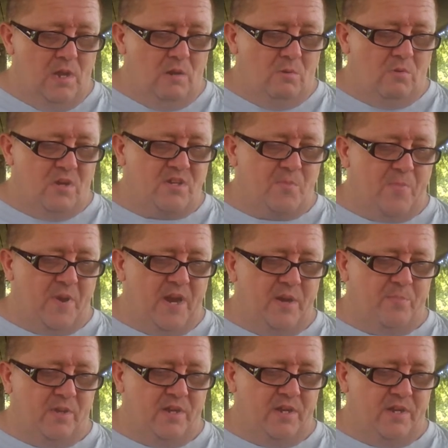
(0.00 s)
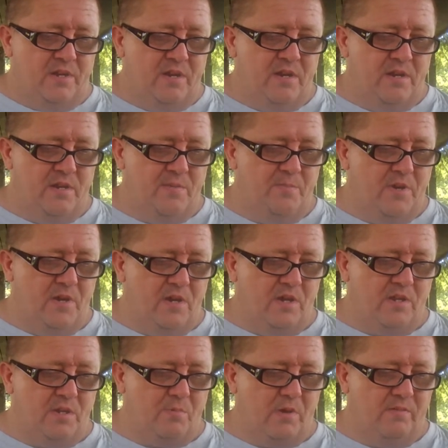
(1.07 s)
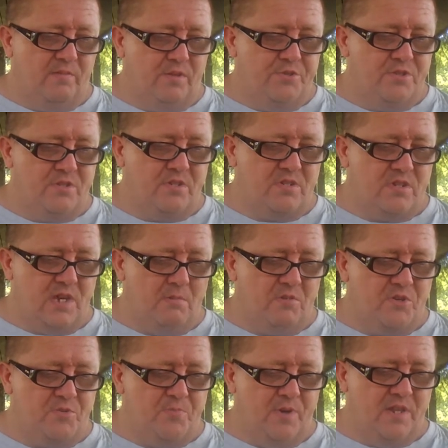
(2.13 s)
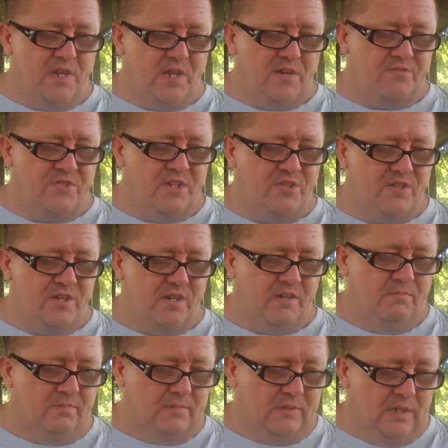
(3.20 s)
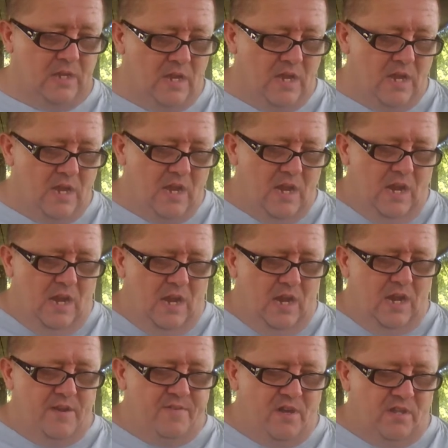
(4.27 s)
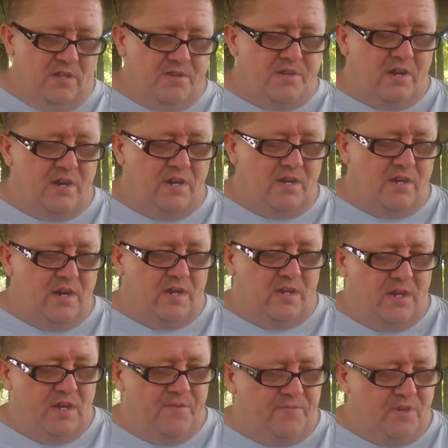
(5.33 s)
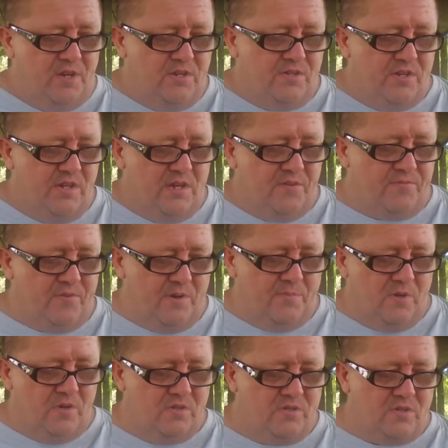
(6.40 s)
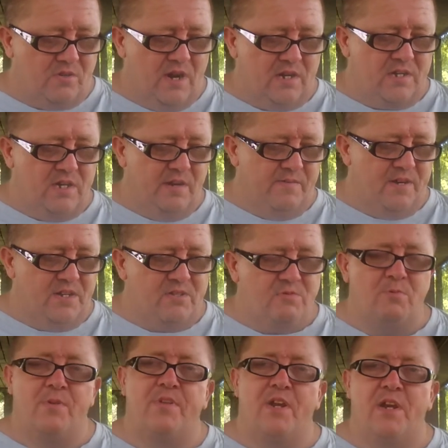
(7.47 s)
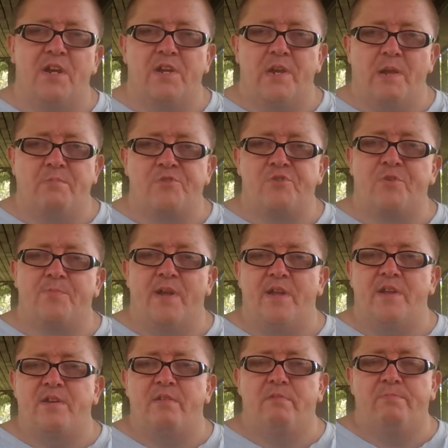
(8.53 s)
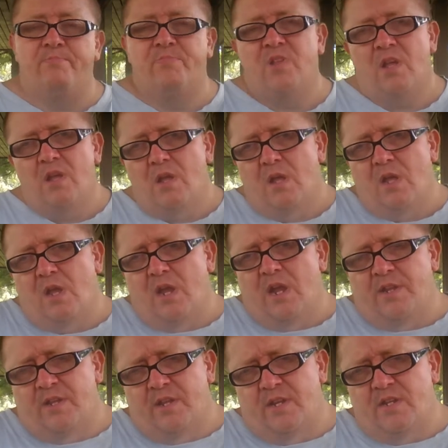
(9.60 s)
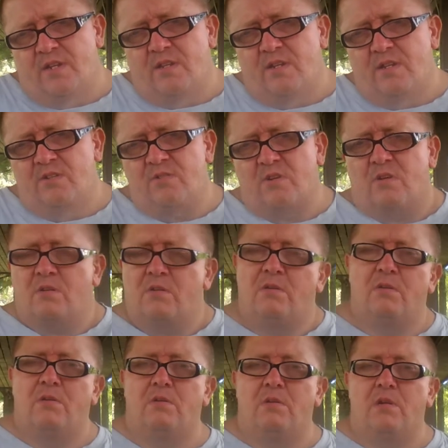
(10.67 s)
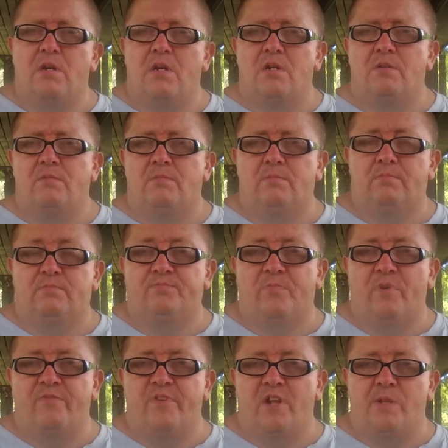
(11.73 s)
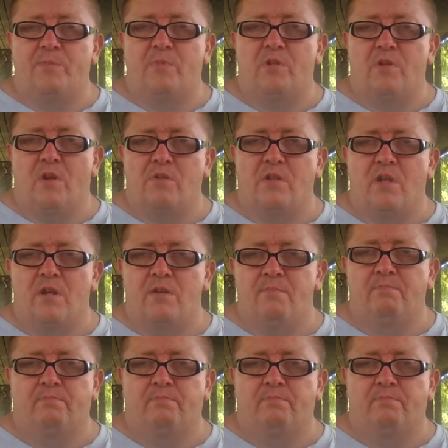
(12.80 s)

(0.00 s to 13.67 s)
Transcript: What is a band plan beyond the privileges established by the FCC? A voluntary guideline for using different modes or activities within an amateur band. And these are available online.